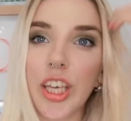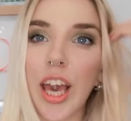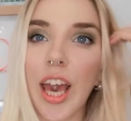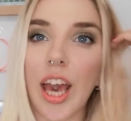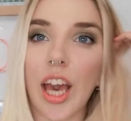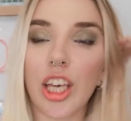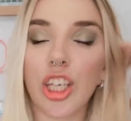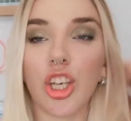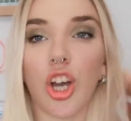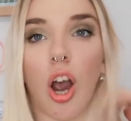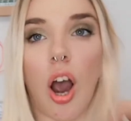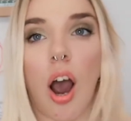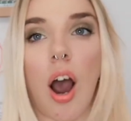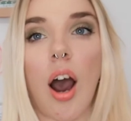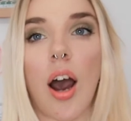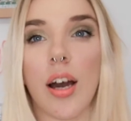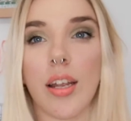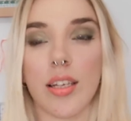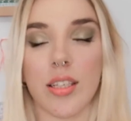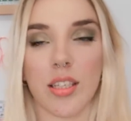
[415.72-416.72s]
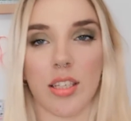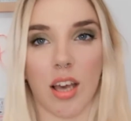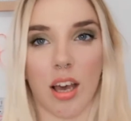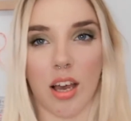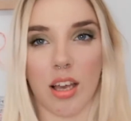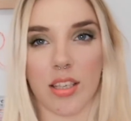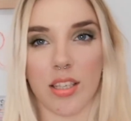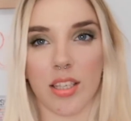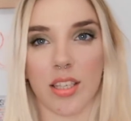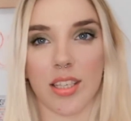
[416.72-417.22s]
Get your hard
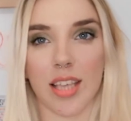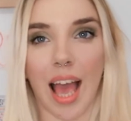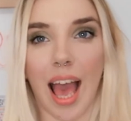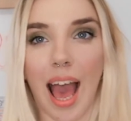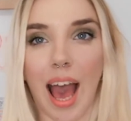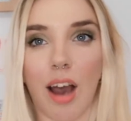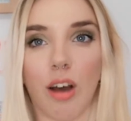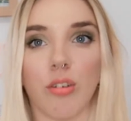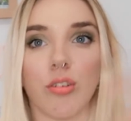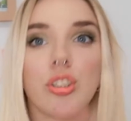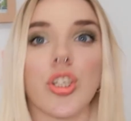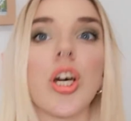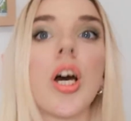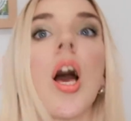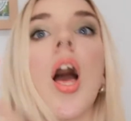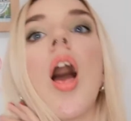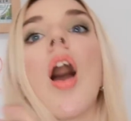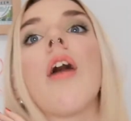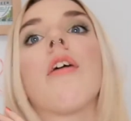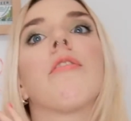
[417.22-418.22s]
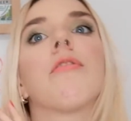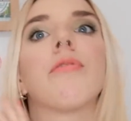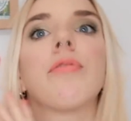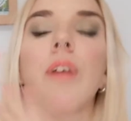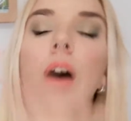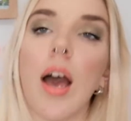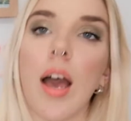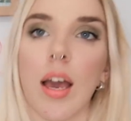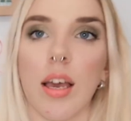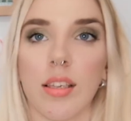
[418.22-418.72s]
tasks out
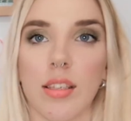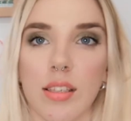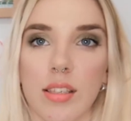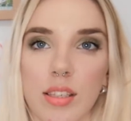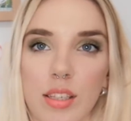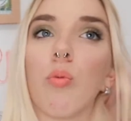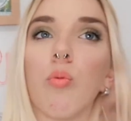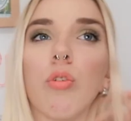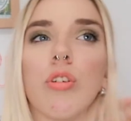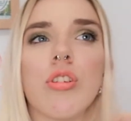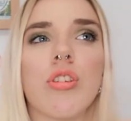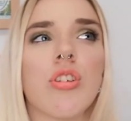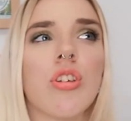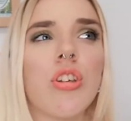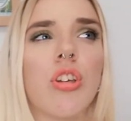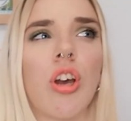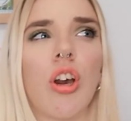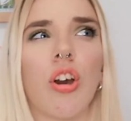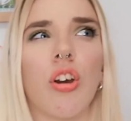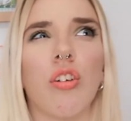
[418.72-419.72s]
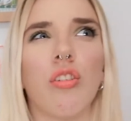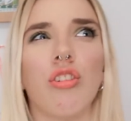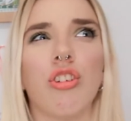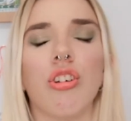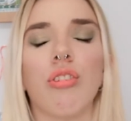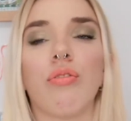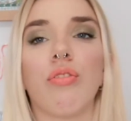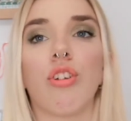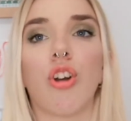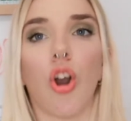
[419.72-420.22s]
first. Once you know
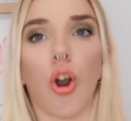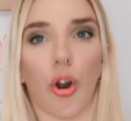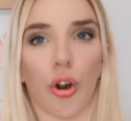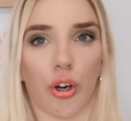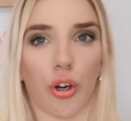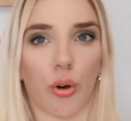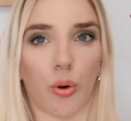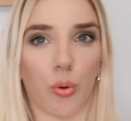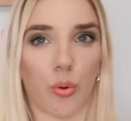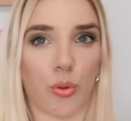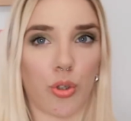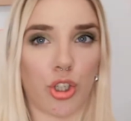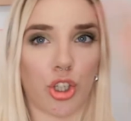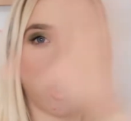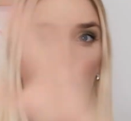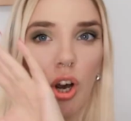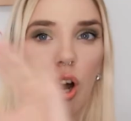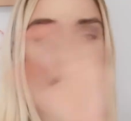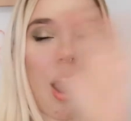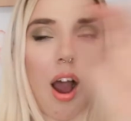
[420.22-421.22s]
you've got all your